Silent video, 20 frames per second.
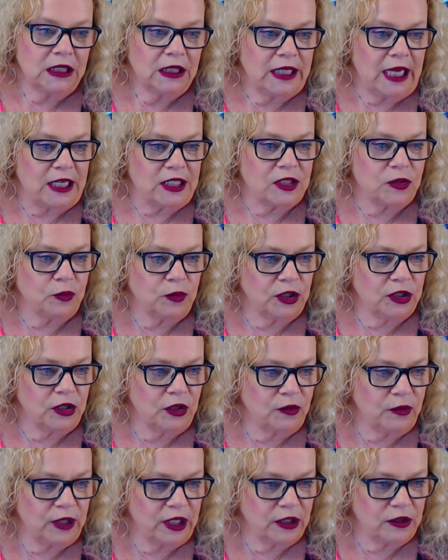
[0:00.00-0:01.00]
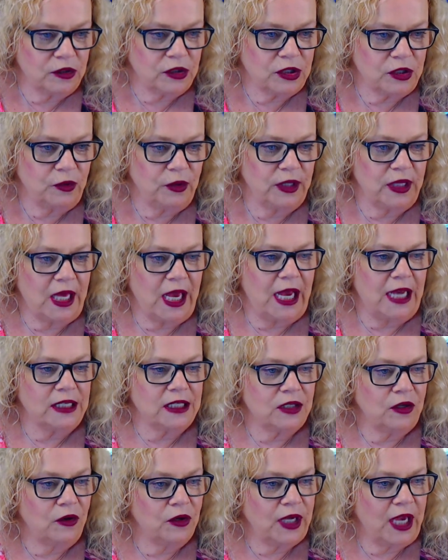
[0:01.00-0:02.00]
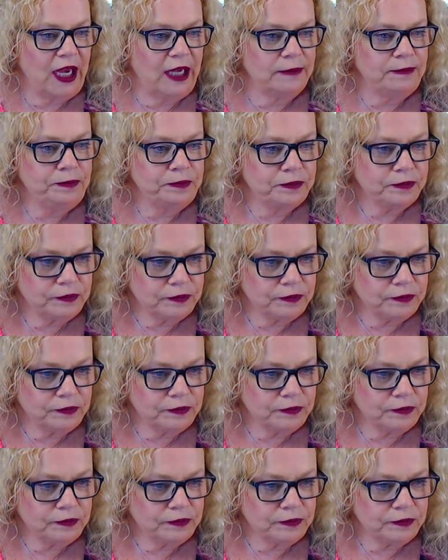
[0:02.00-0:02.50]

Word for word: yes, we're, we're doing that. Okay.